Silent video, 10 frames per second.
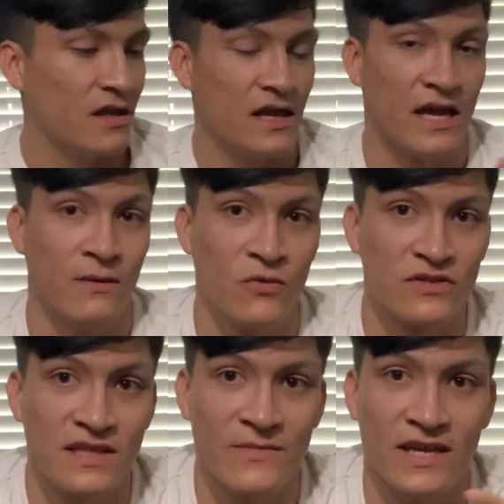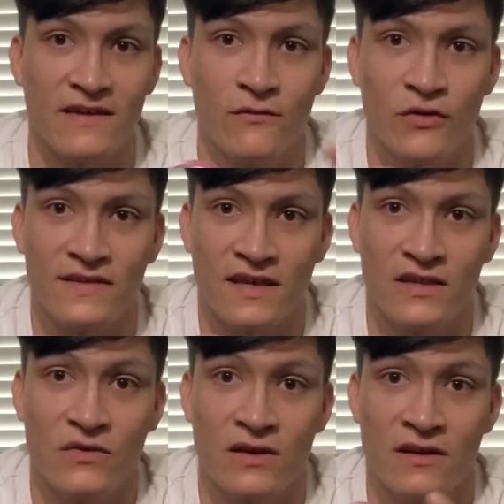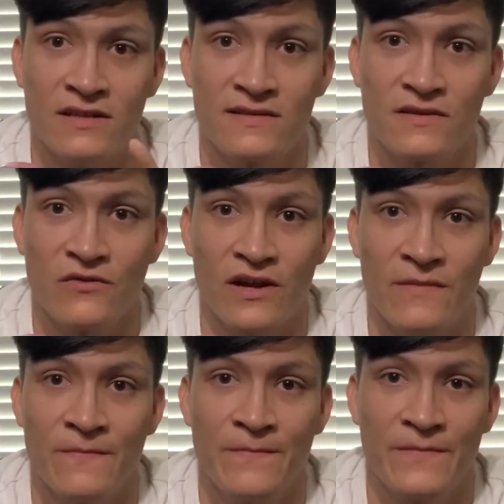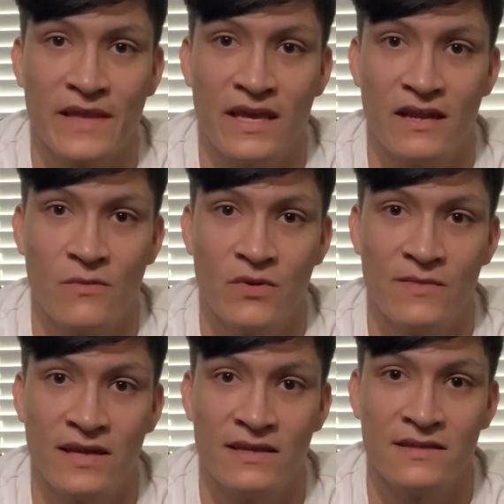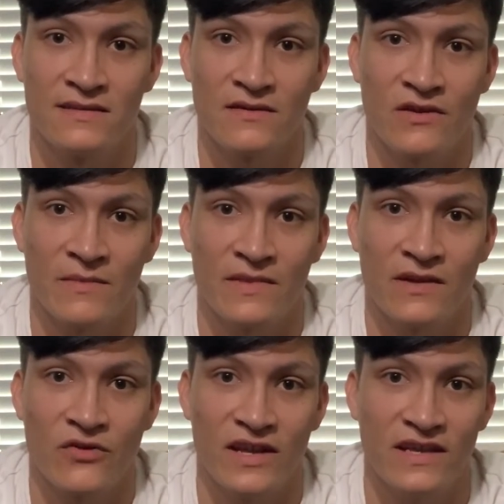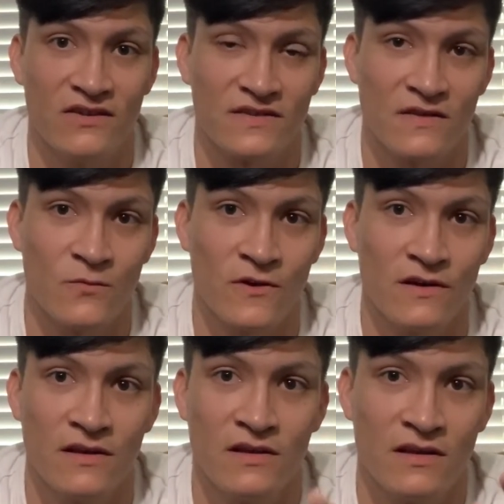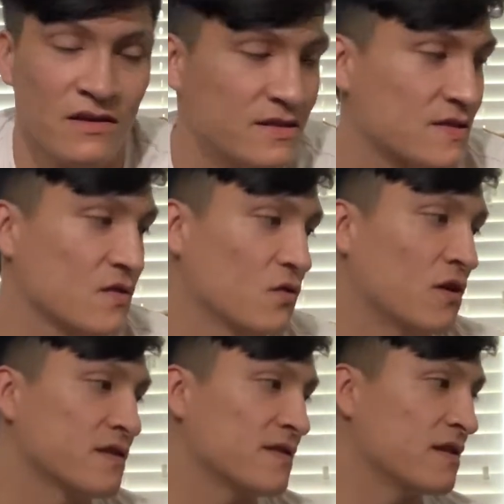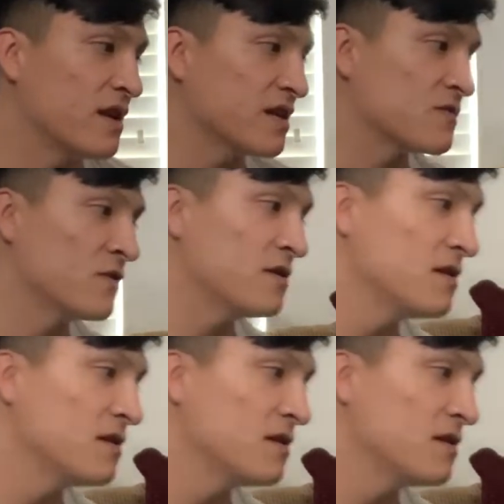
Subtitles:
And mostly my giveaways, I do it on Instagram, and I'll put my Instagram thing right here somewhere. So on to the next one.